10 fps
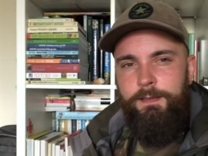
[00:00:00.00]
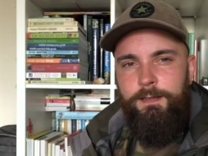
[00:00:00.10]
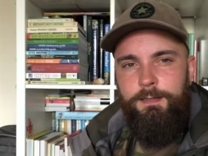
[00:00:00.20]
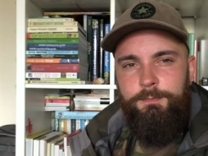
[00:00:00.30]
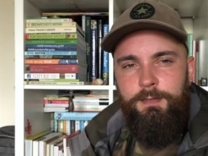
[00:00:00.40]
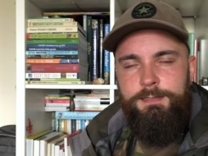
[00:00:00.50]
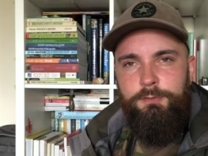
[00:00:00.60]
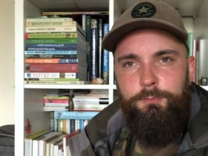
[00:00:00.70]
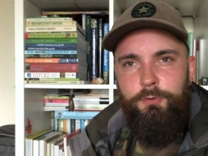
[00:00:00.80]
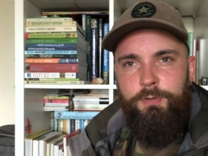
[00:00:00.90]
Um, nice
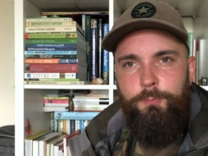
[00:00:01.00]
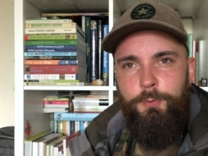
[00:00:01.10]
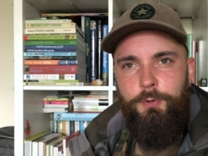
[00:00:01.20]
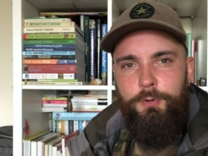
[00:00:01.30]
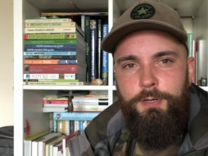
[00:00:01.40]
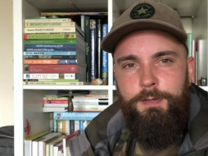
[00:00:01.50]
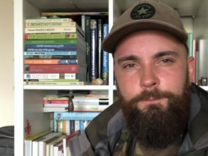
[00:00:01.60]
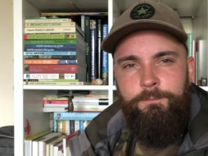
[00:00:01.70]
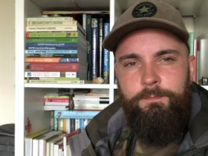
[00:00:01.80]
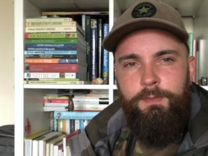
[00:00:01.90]
little morning walk.
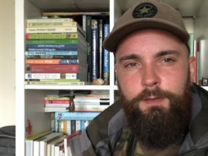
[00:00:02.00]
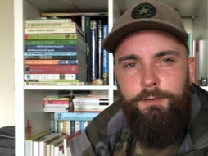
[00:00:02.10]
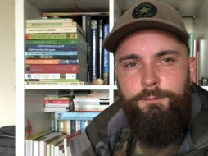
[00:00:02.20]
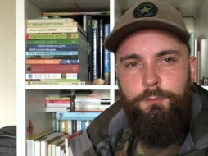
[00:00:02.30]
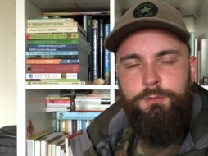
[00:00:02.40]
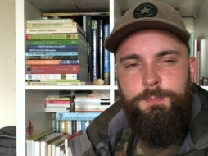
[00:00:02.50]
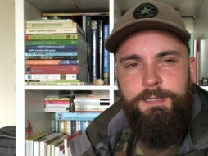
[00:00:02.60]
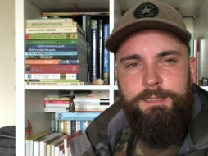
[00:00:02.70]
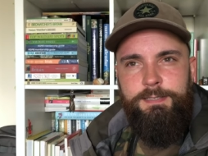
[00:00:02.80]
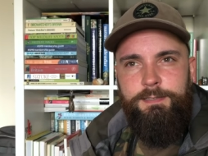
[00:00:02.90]
Uh, four
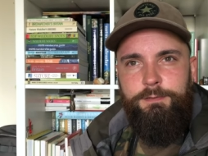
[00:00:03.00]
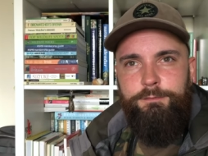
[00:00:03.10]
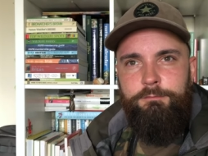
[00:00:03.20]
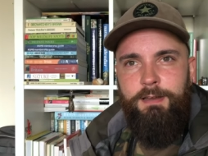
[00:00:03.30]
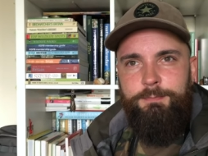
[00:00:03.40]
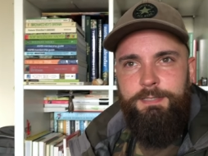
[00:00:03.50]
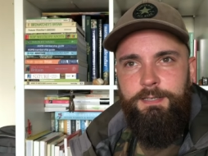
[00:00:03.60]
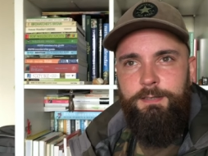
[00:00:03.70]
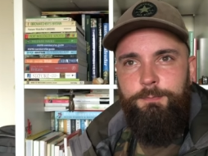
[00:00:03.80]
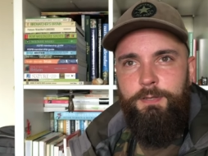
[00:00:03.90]
species of
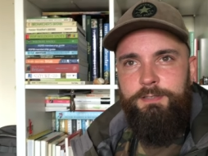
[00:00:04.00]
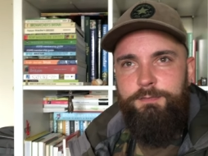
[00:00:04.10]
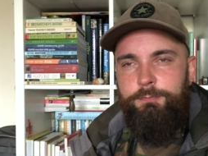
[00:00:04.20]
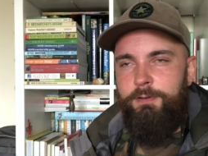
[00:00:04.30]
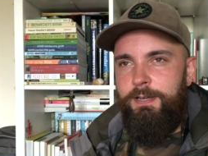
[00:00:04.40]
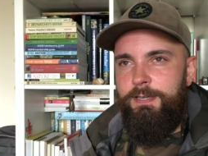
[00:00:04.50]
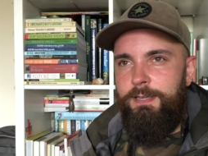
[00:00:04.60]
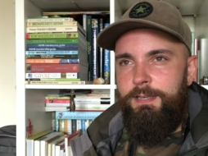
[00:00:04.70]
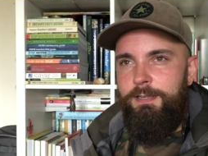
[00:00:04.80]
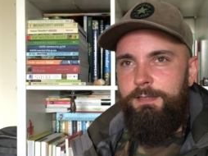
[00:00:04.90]
raptor, birds of prey.
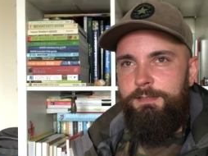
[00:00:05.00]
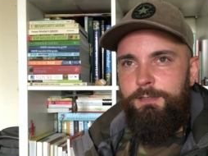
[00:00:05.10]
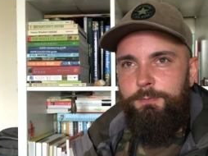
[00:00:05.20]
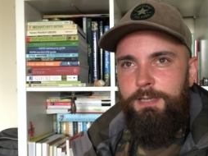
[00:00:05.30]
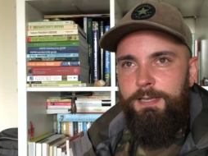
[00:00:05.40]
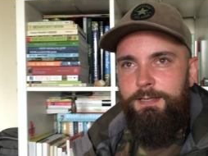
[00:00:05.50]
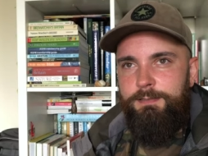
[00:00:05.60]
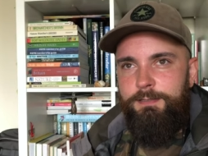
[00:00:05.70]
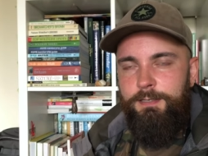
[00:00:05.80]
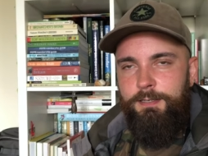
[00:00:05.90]
So we had,
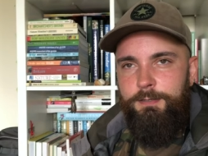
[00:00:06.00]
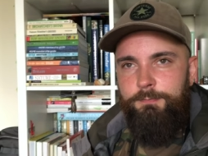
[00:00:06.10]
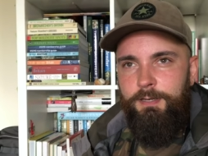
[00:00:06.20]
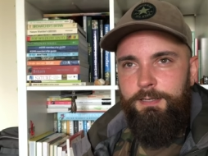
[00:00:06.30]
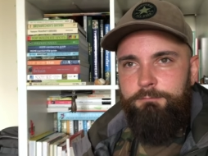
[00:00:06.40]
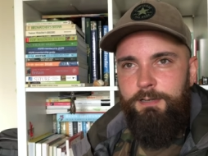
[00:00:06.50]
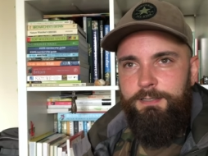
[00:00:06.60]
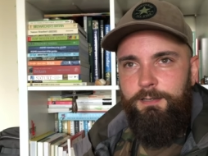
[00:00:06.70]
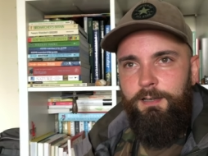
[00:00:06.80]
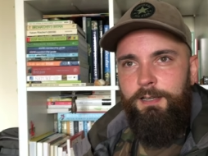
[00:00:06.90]
um, I had red
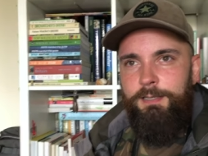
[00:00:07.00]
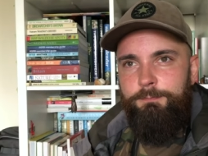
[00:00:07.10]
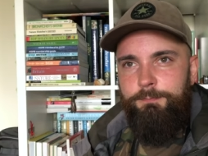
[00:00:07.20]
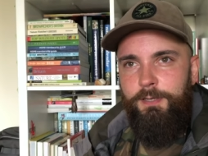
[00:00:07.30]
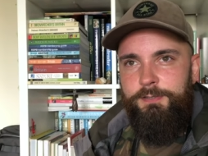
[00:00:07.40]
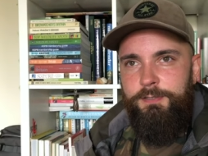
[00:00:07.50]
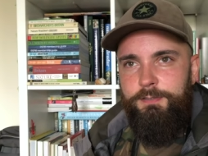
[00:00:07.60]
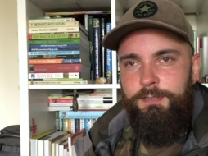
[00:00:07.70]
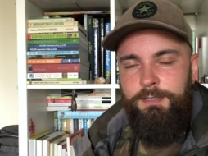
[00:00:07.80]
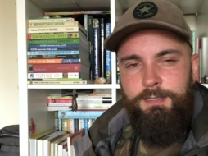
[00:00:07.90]
kite,
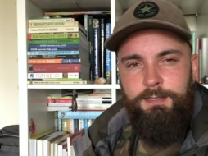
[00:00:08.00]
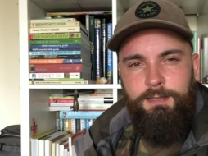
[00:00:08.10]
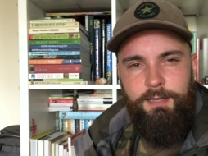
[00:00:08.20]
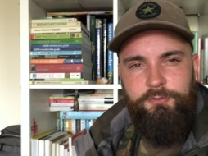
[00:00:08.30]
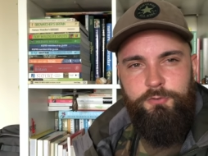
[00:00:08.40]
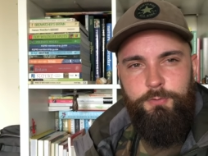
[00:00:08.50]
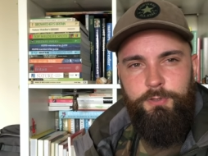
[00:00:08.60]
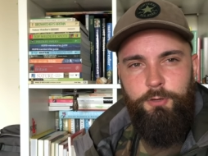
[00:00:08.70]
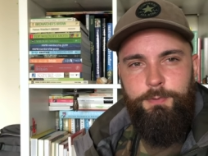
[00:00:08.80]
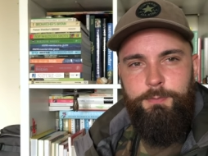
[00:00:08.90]
buzzard, kestrel and
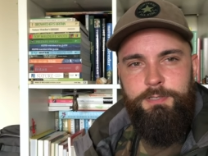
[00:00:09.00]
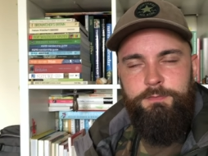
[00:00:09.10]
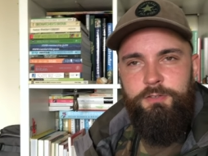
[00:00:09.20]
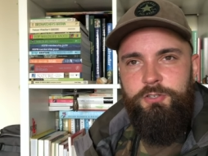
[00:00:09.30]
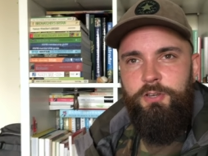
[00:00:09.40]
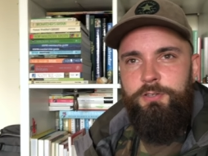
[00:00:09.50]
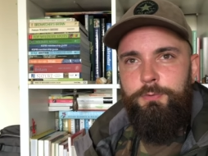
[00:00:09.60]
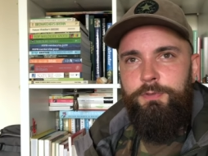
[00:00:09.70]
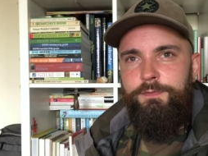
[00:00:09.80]
hobby, which I've just shown you on the